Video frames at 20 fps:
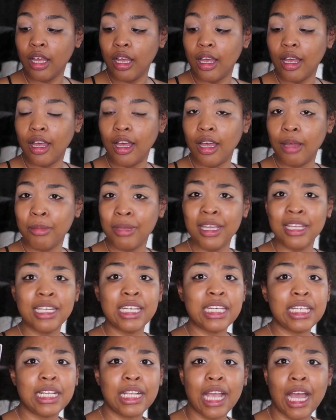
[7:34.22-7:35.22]
And
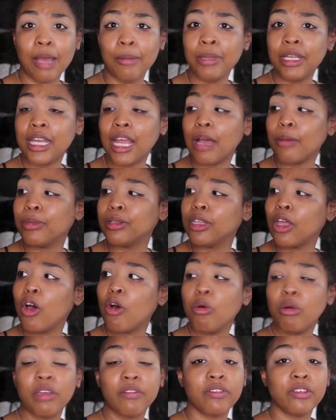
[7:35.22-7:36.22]
comment down
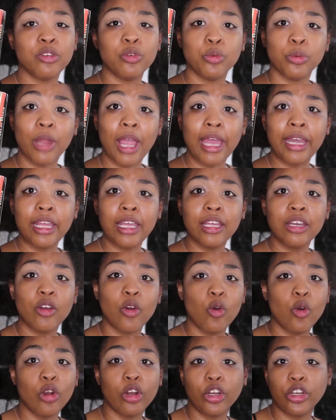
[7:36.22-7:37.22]
below if you read it
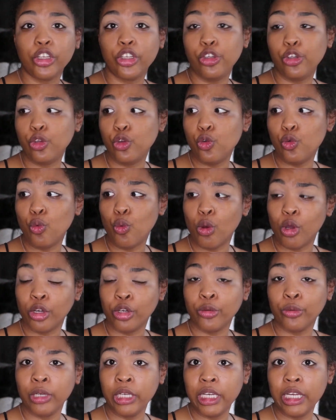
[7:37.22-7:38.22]
or you want to
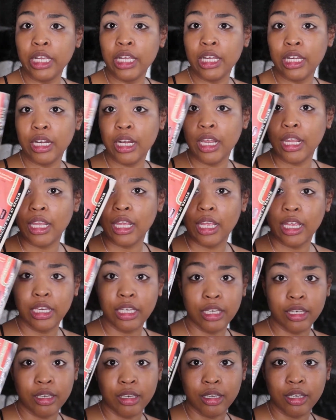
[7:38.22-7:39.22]
read it,
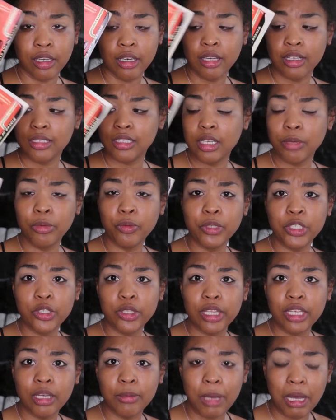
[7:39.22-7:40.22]
and tell me what you
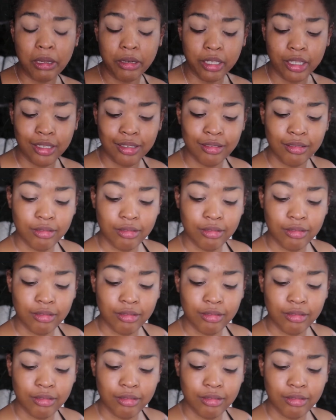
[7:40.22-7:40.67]
think about it.